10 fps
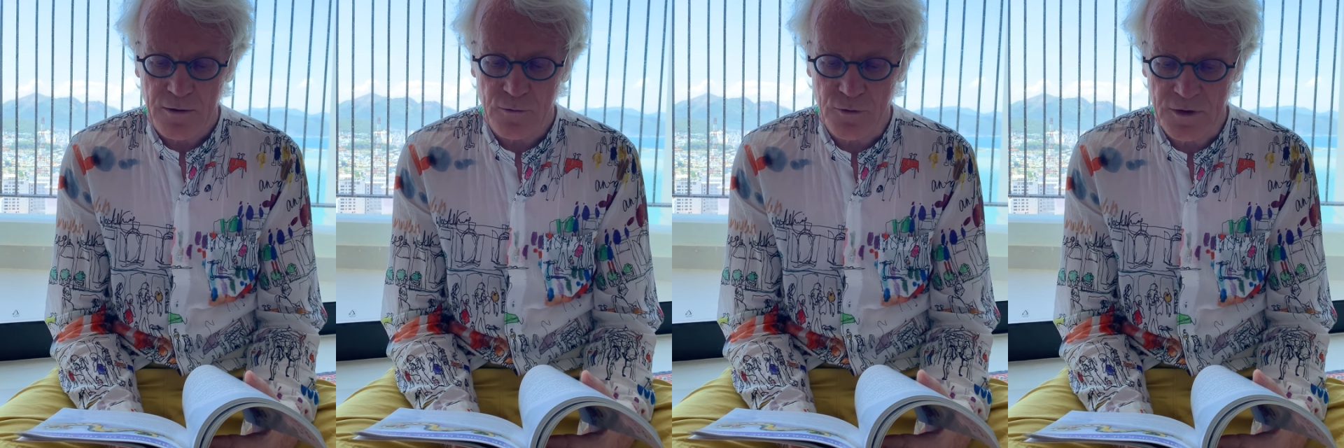
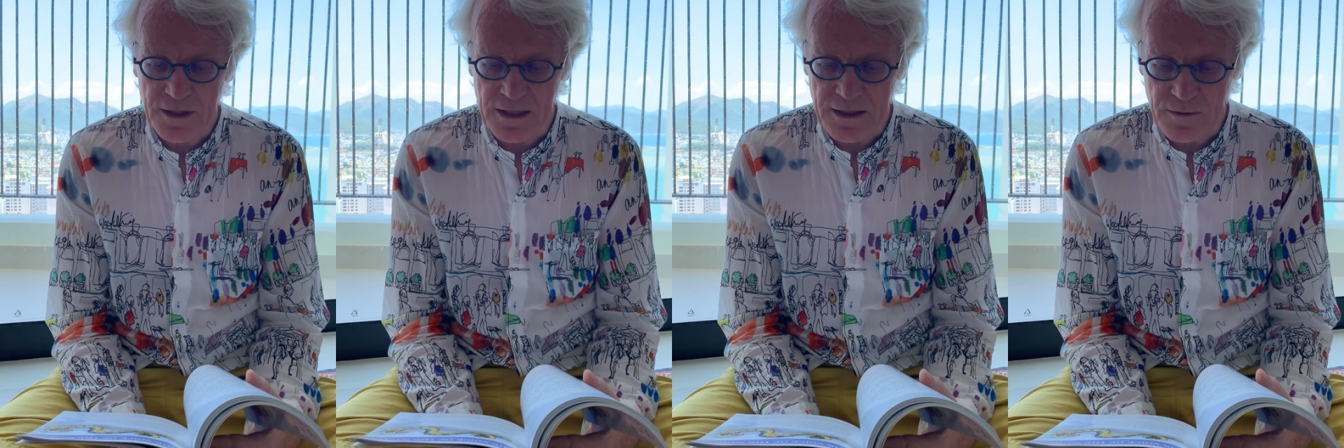whose
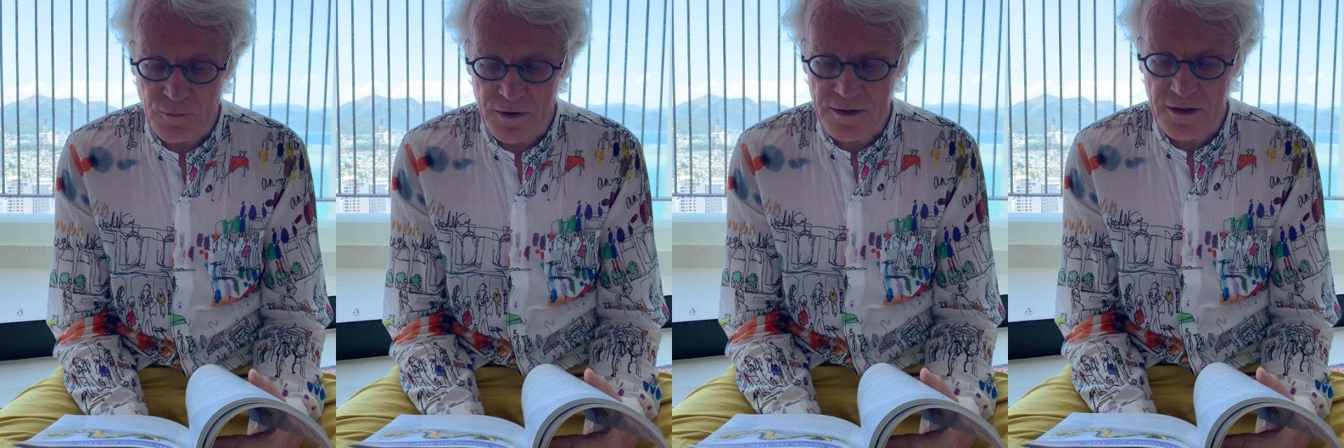skin
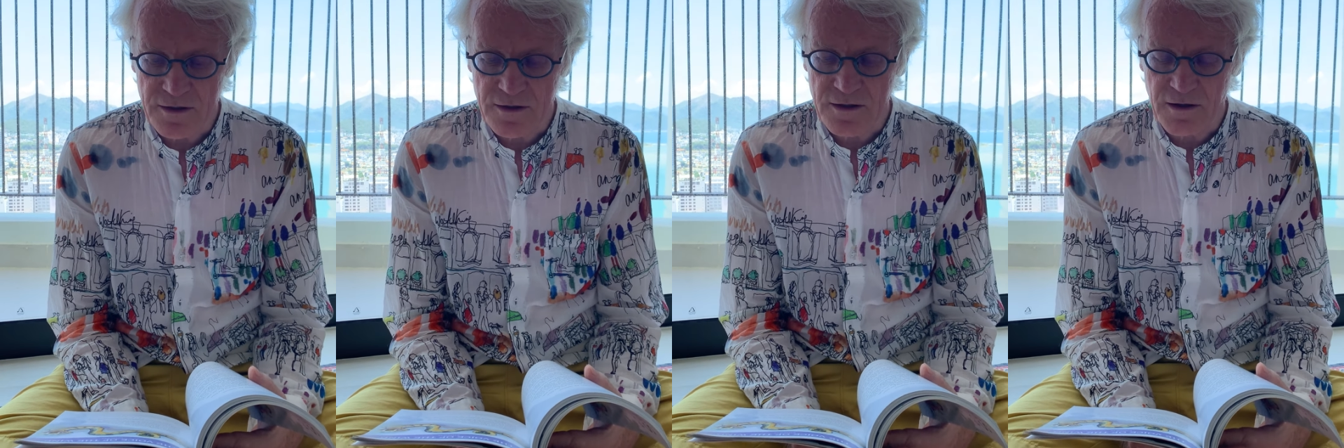was
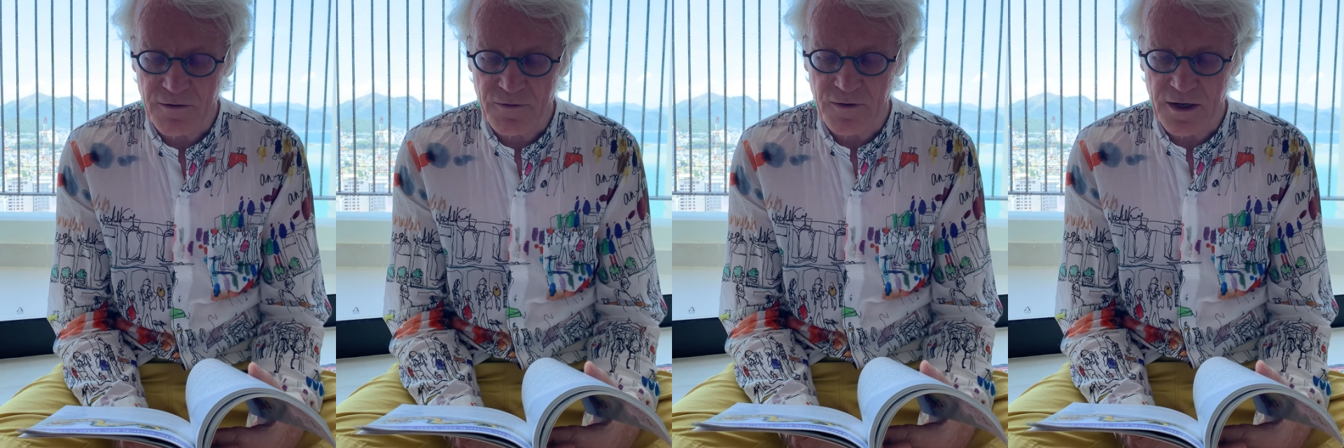as
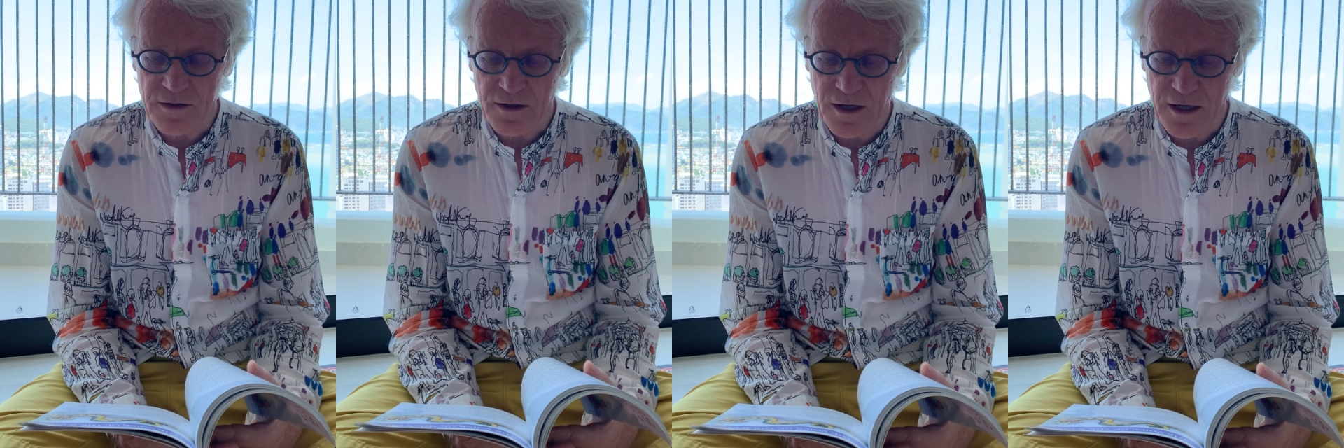tough
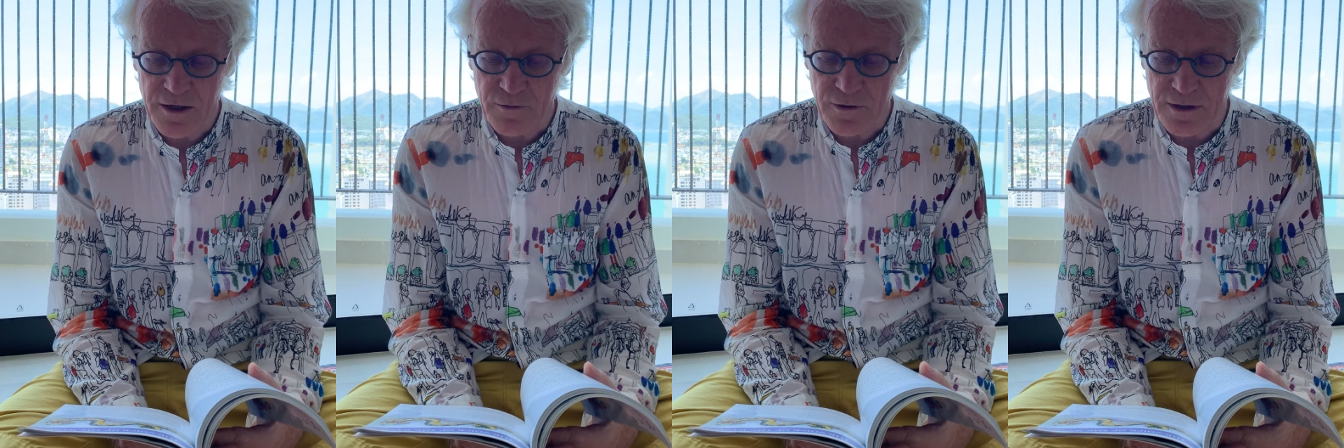as
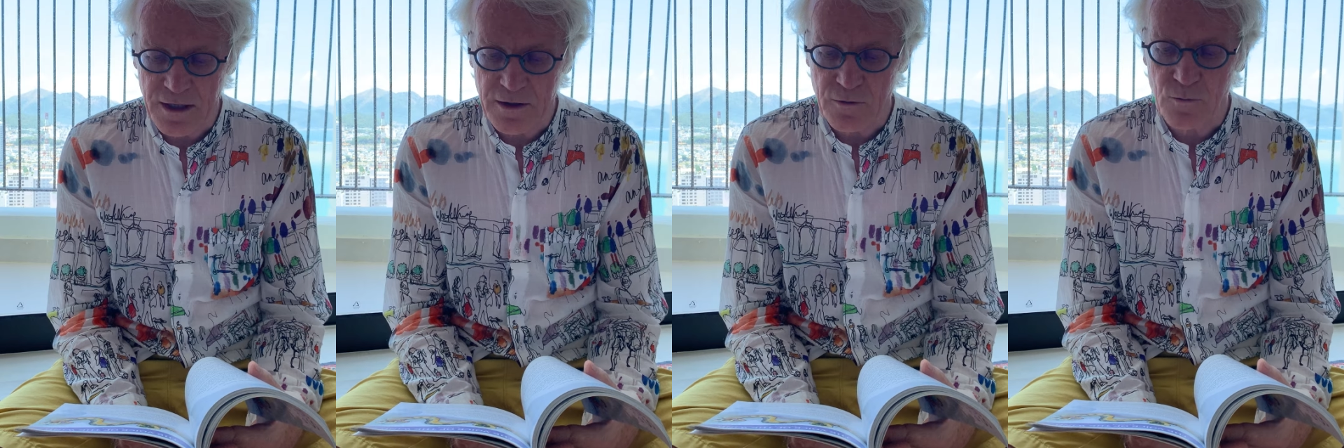iron
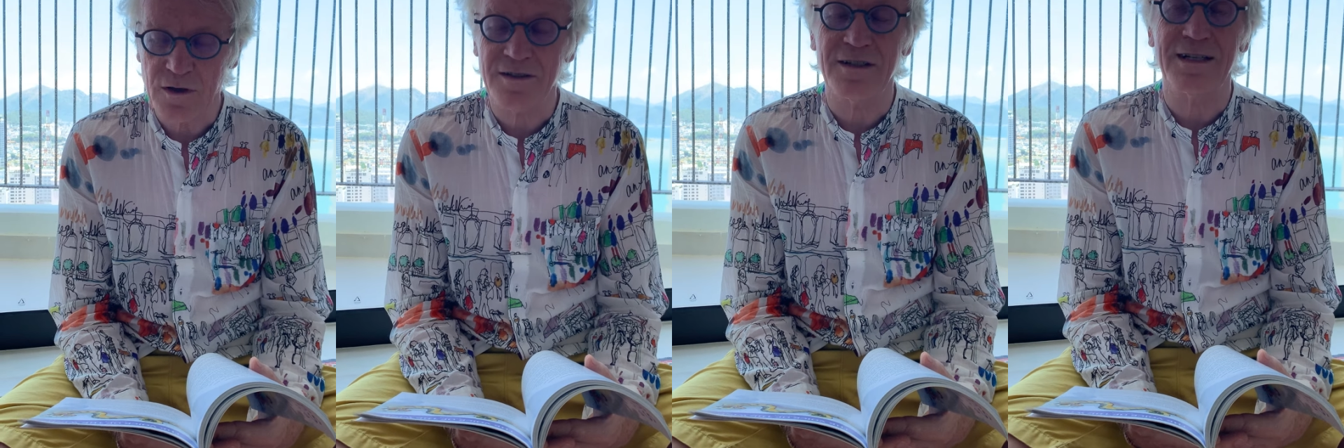and who
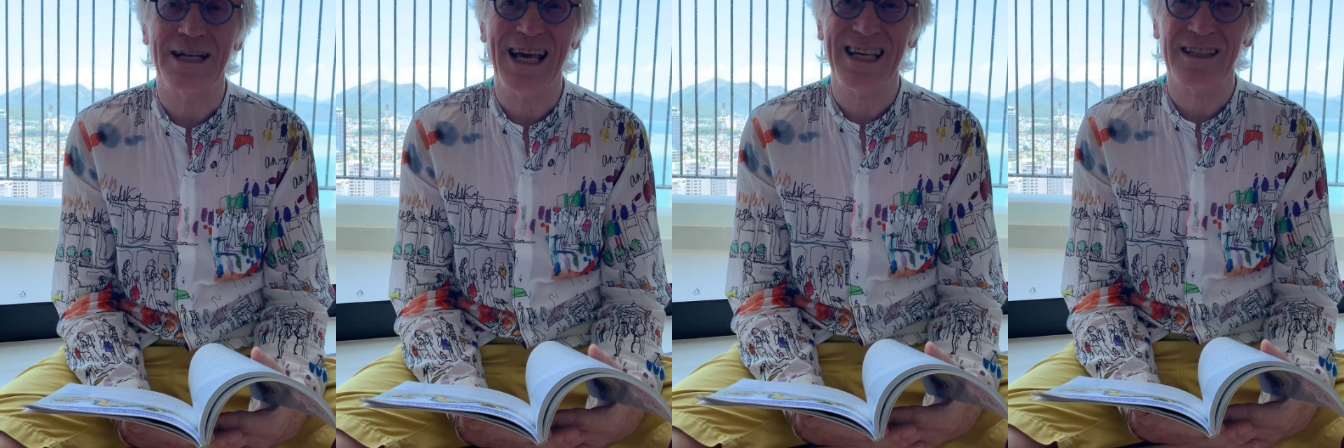was the
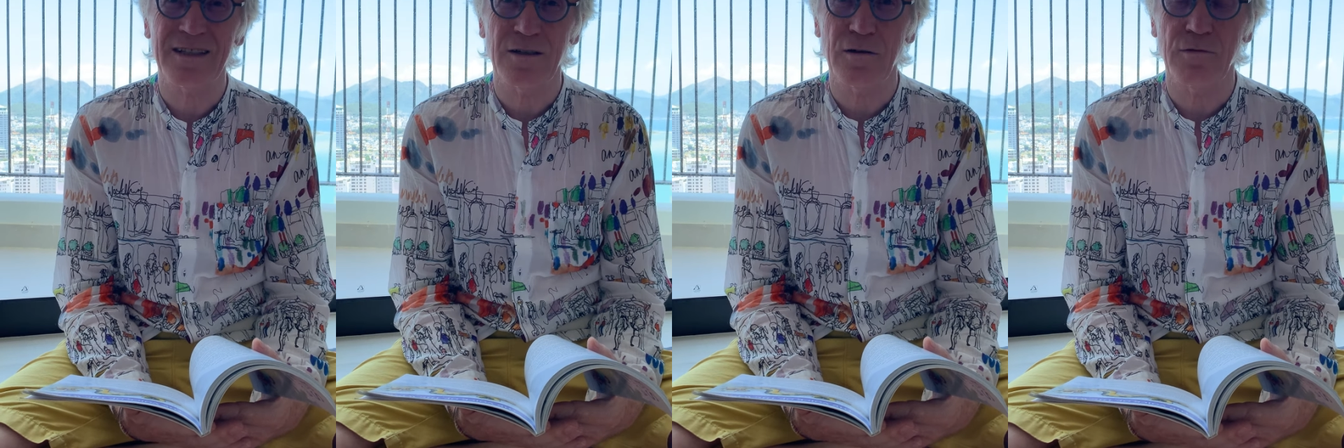
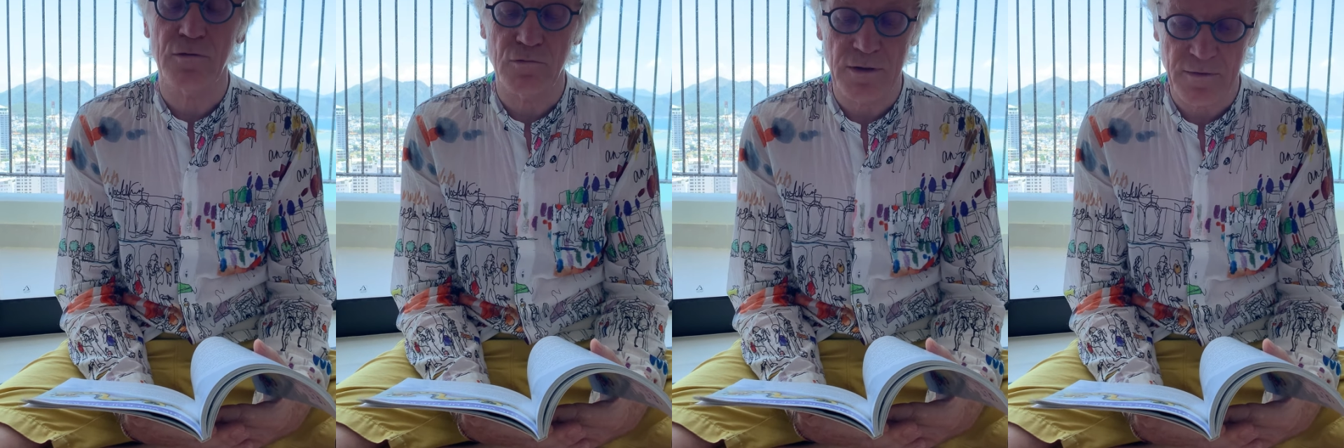length of
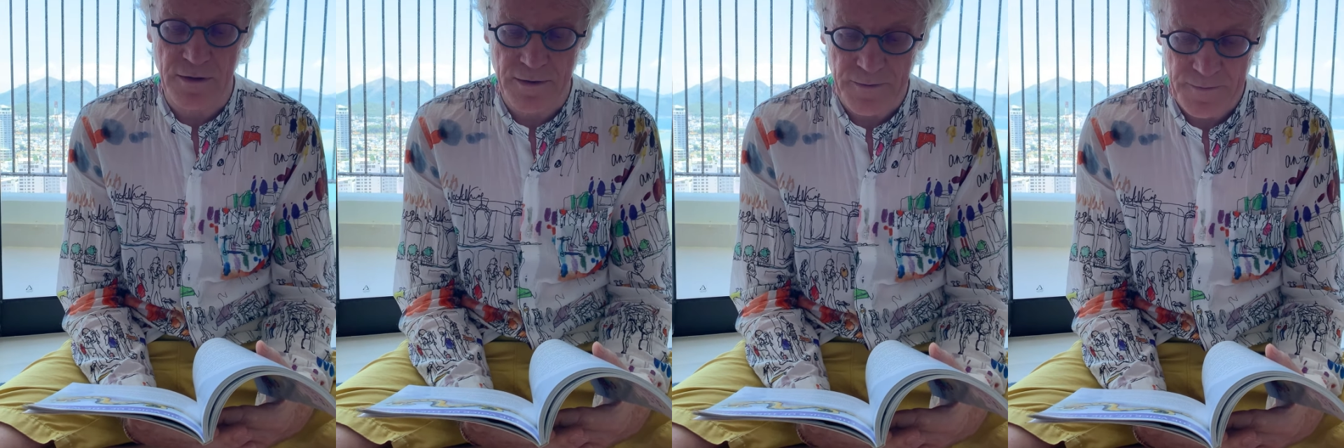a river.